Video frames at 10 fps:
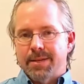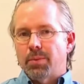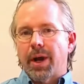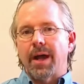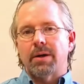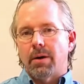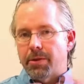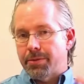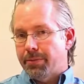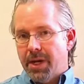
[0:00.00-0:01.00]
in what I
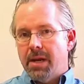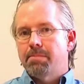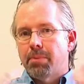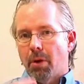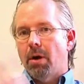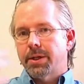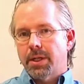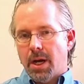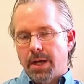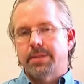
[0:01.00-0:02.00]
call 3
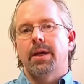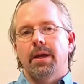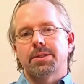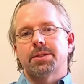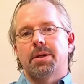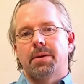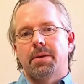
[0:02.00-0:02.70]
broad contexts.